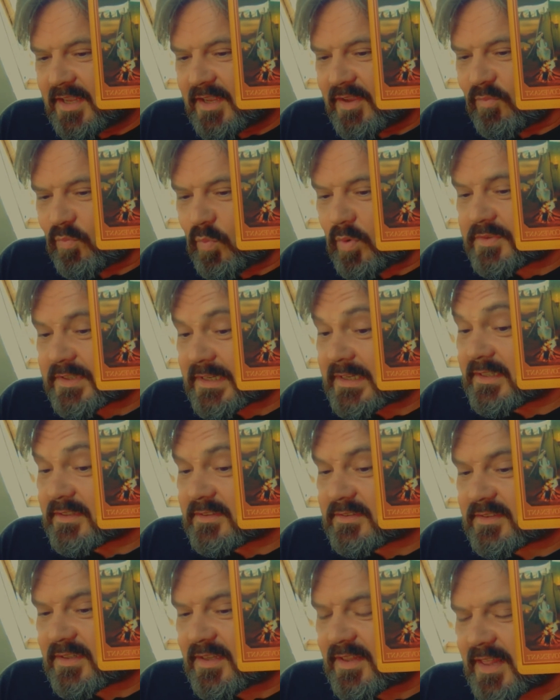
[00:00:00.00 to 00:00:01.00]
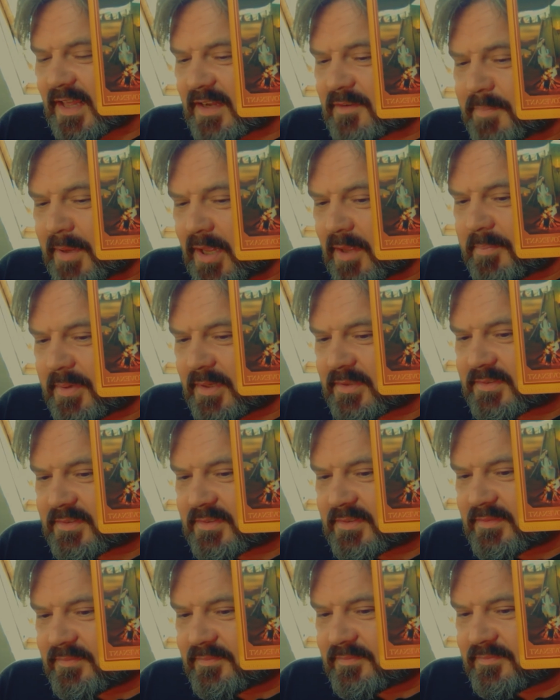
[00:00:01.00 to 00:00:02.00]
What is that purpose?
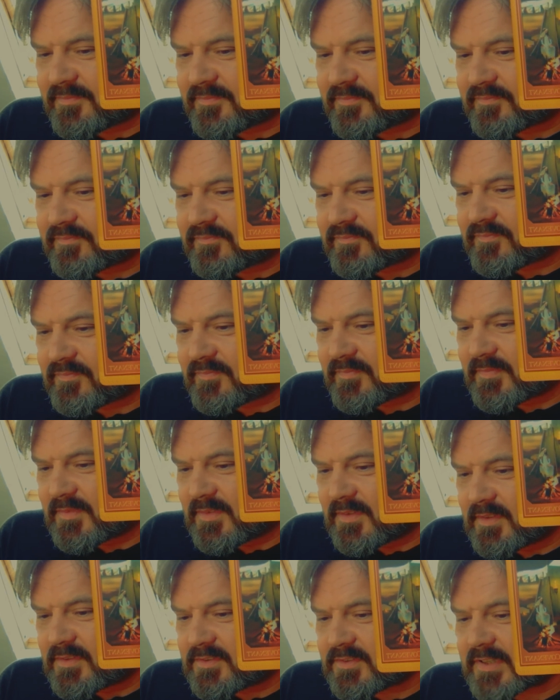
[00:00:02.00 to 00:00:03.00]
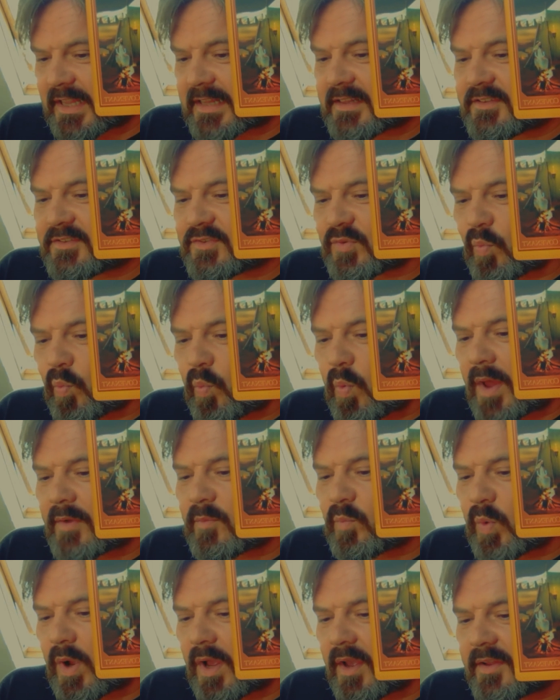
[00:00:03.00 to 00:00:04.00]
Sense one
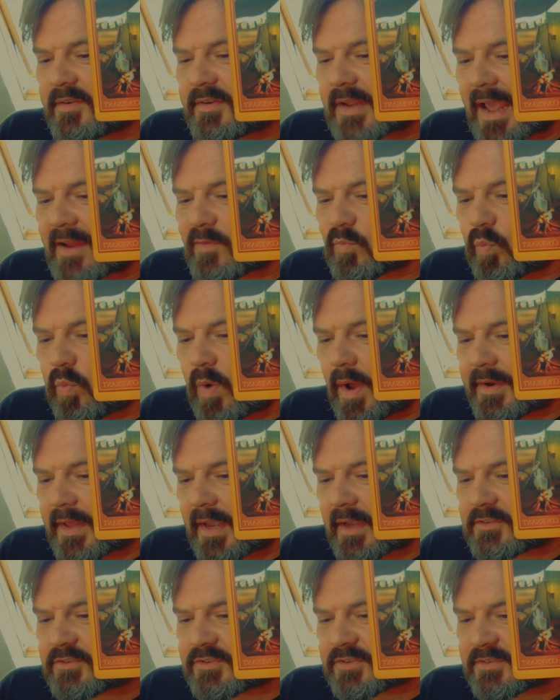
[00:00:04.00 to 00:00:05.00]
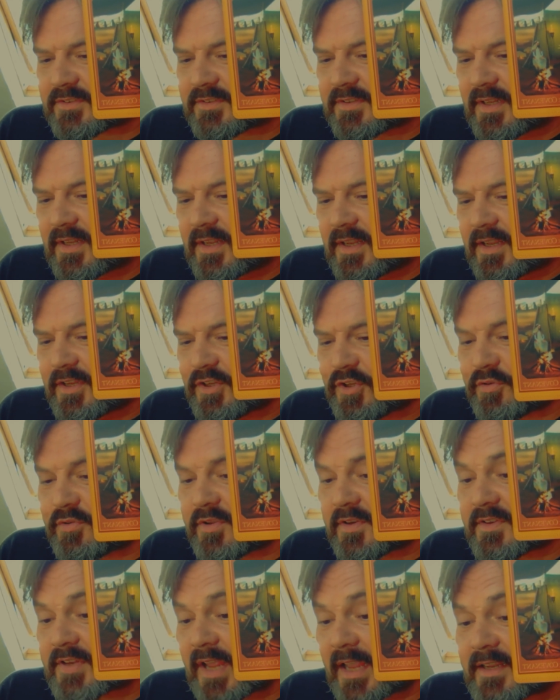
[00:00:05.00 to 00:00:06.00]
word and one action you can
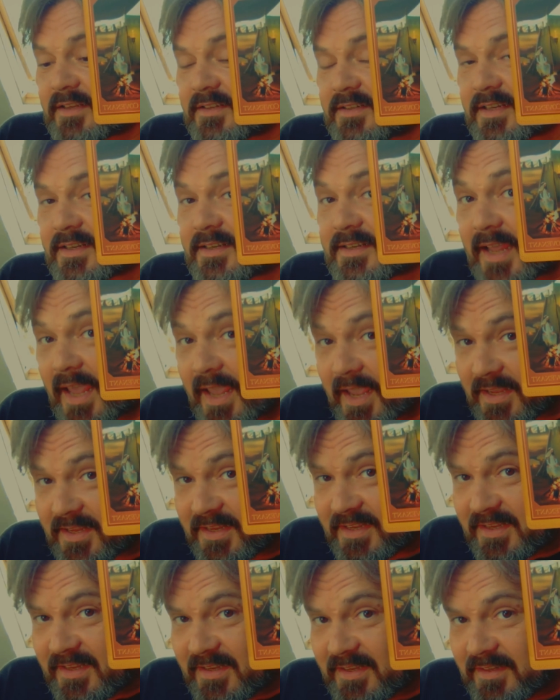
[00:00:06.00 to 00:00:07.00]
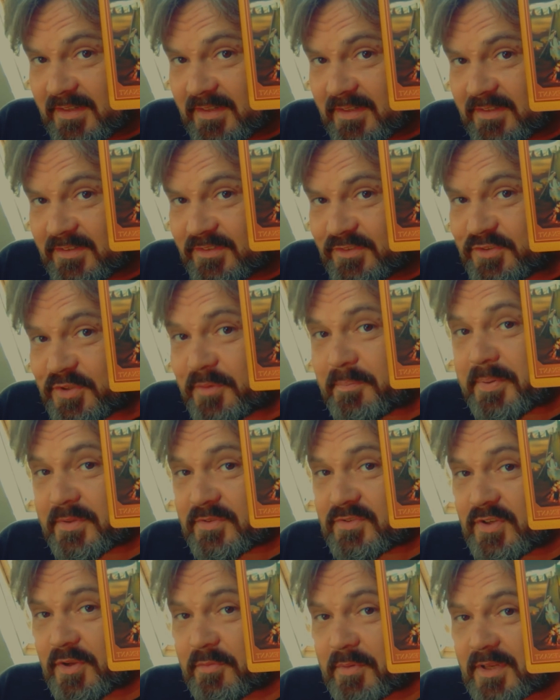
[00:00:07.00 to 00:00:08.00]
take today to
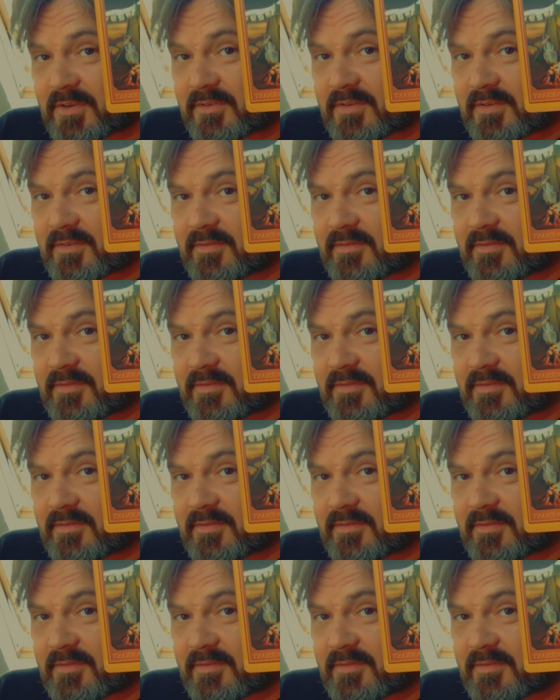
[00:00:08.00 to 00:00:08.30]
pursue it.